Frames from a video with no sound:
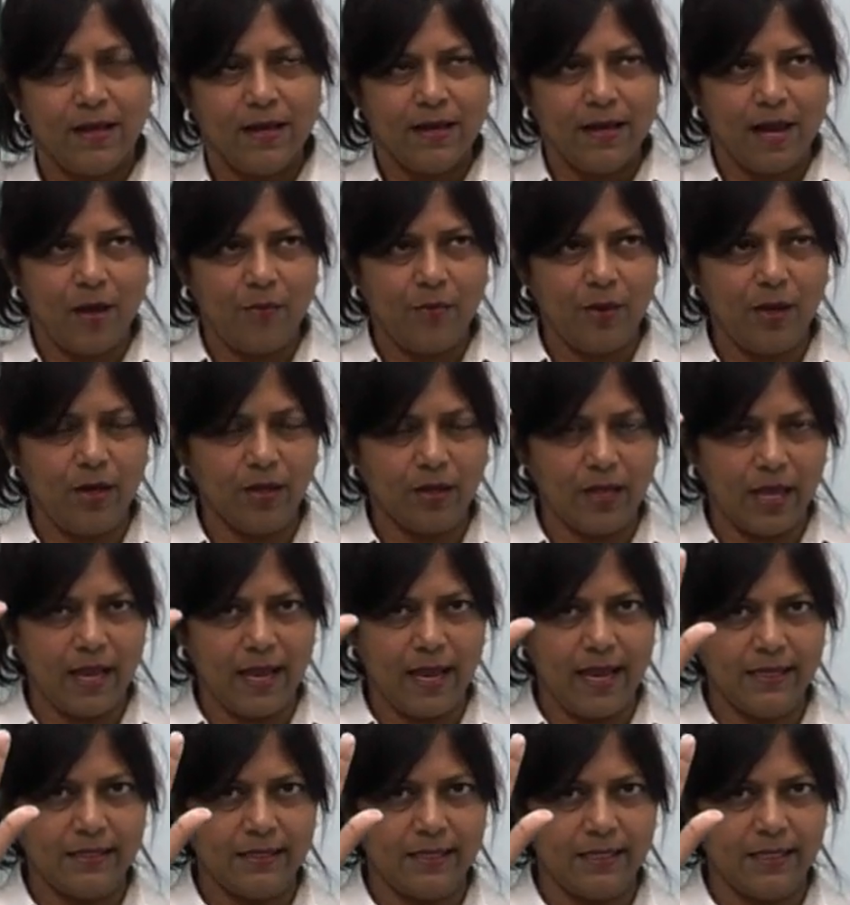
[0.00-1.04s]
Now we look at
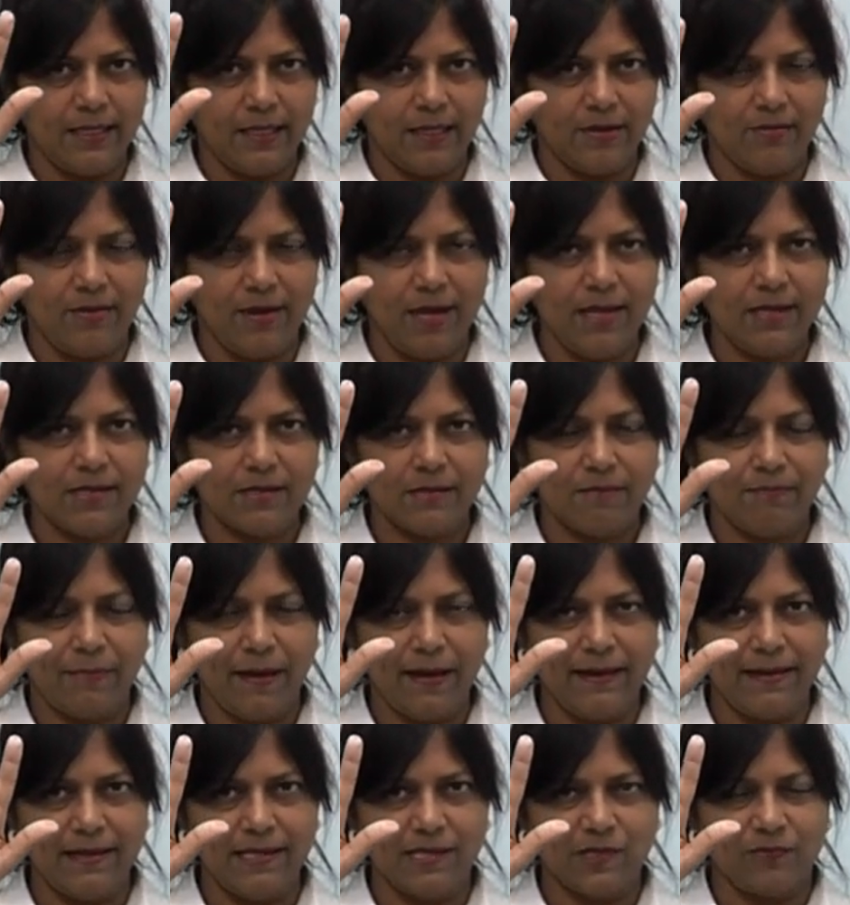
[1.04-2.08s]
80 degrees,
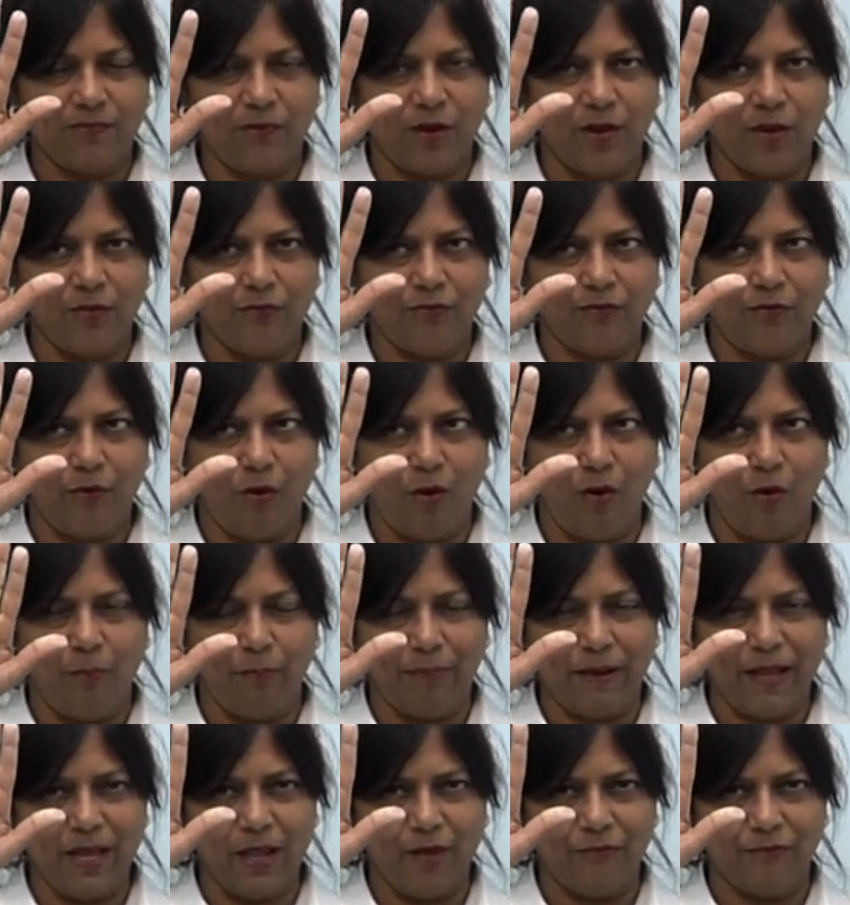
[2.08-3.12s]
minus 44,
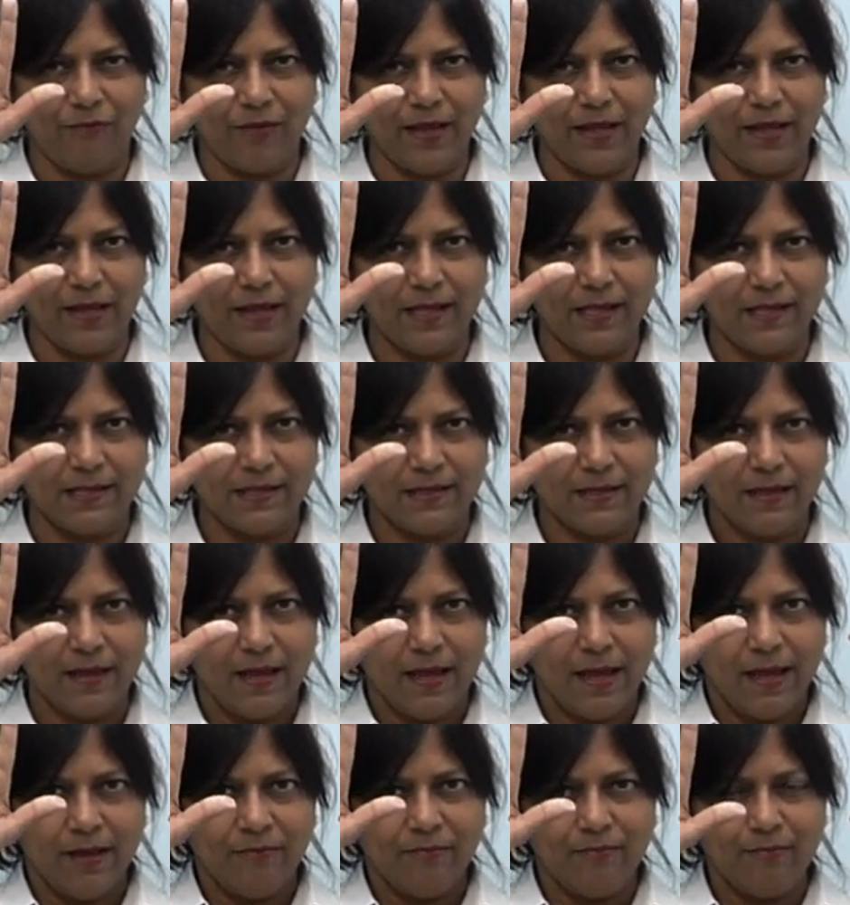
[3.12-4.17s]
play your fingers,
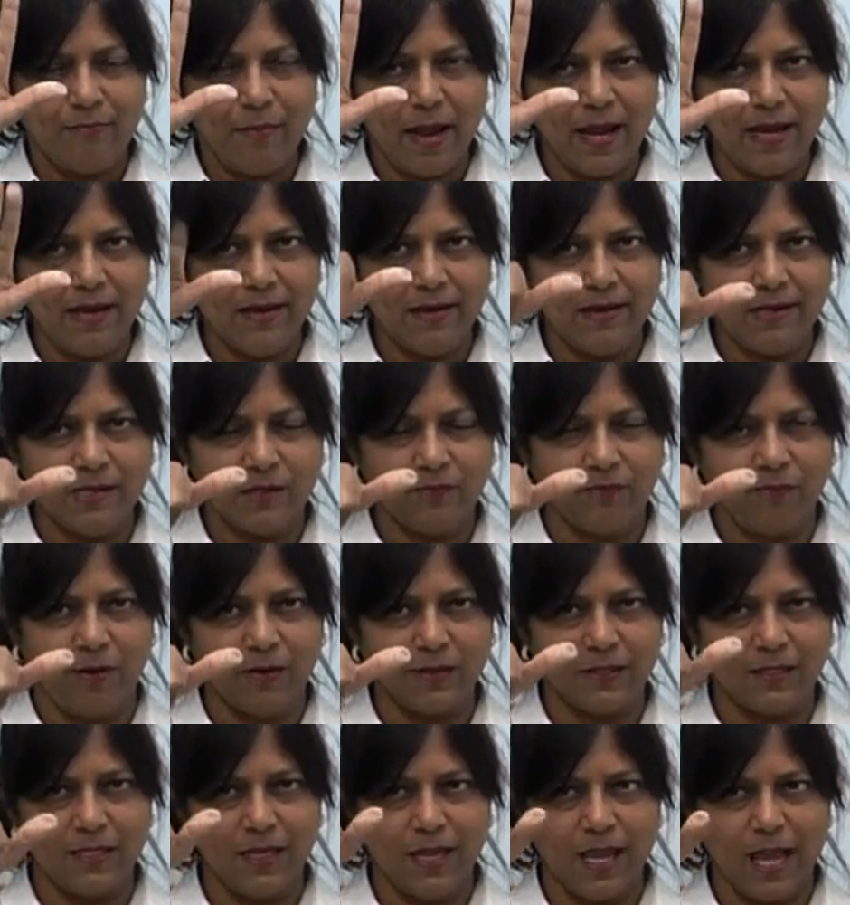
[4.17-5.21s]
minus
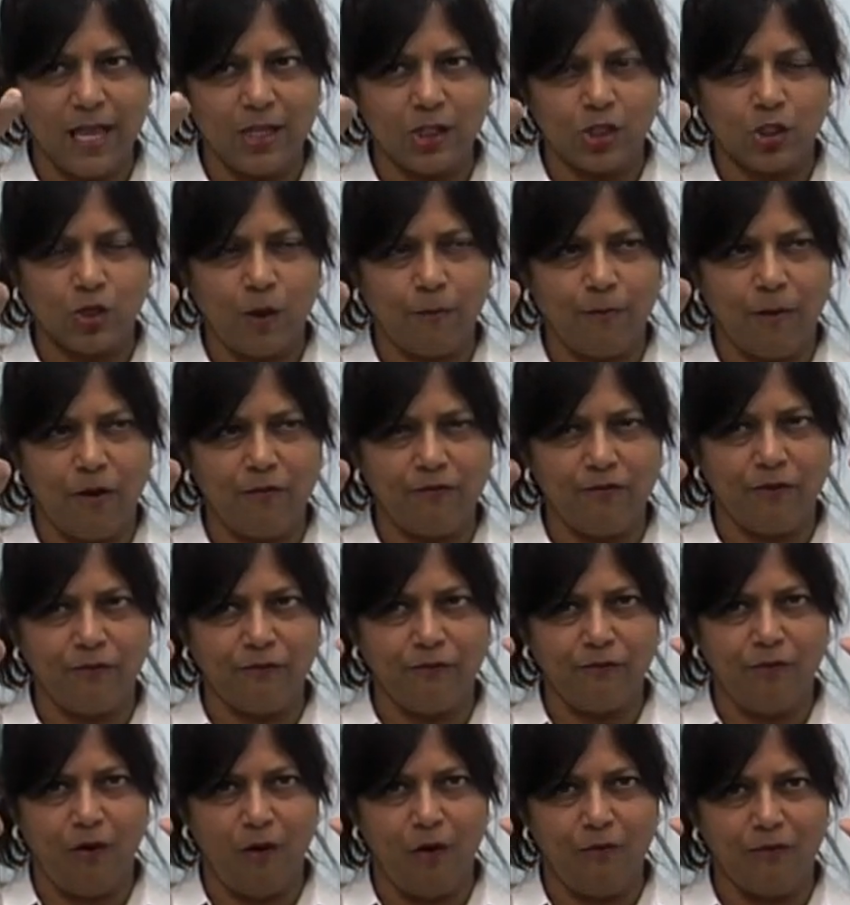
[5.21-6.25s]
40, and chop off your
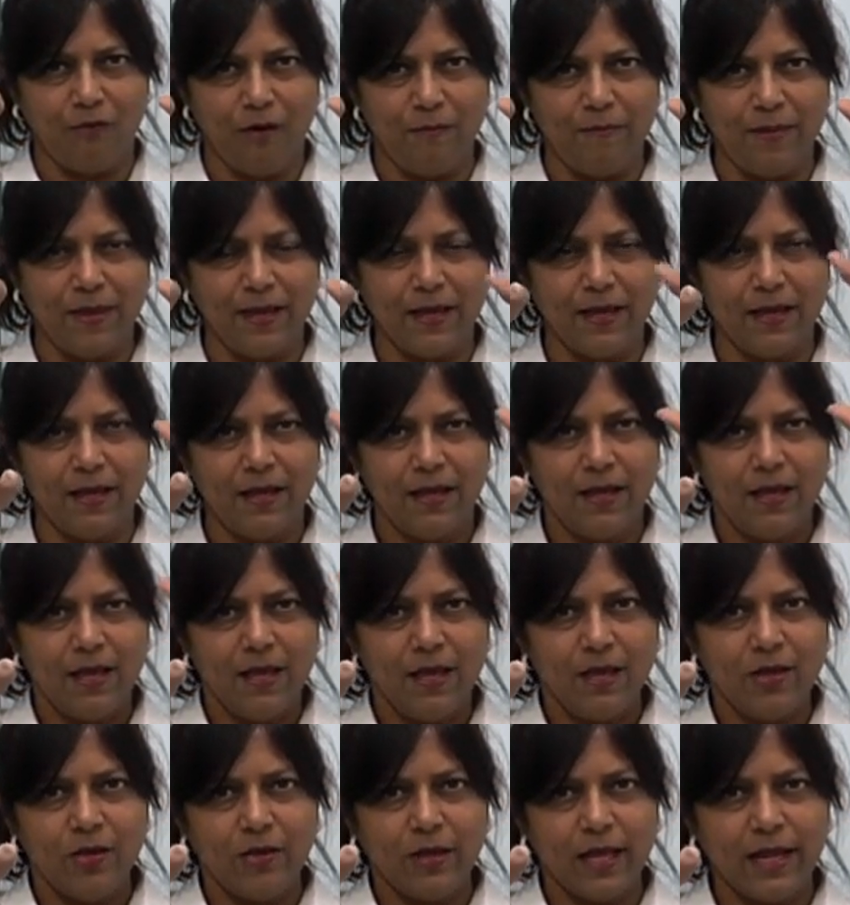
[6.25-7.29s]
4 from here.
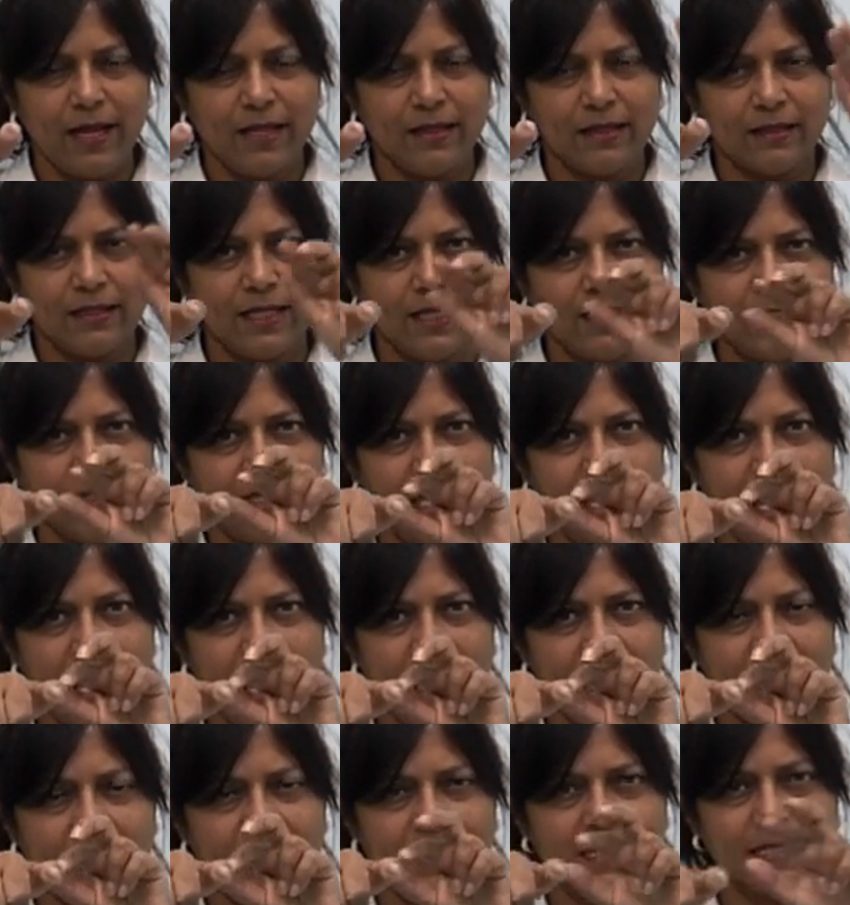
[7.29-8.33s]
You get a 30
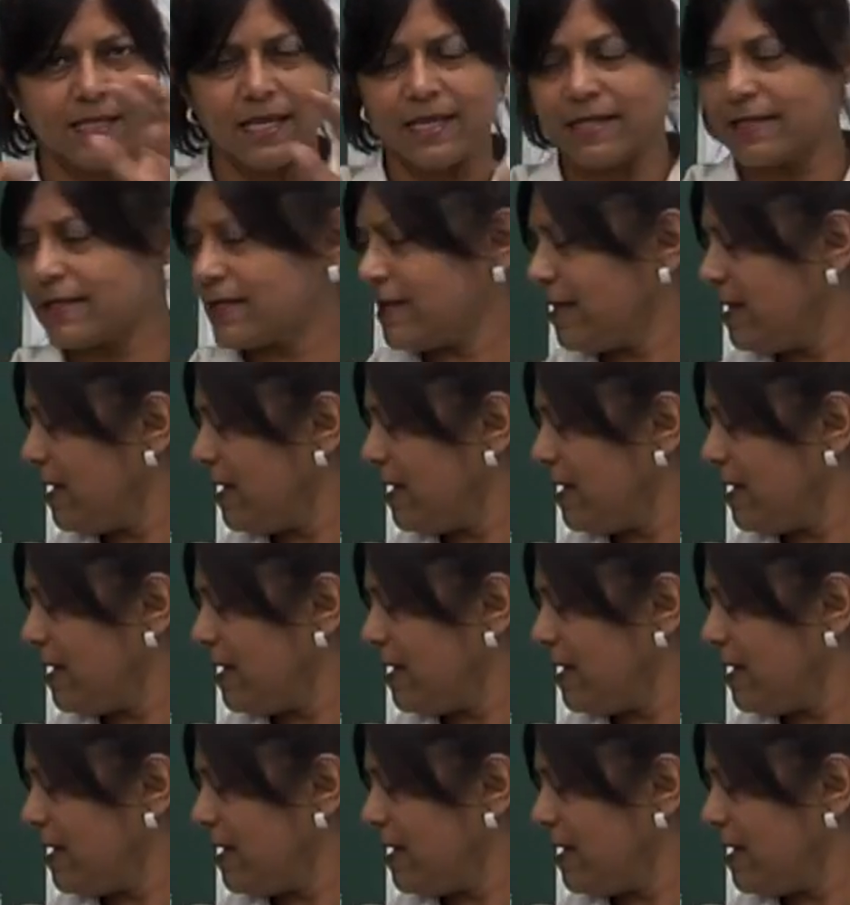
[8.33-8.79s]
and a 6.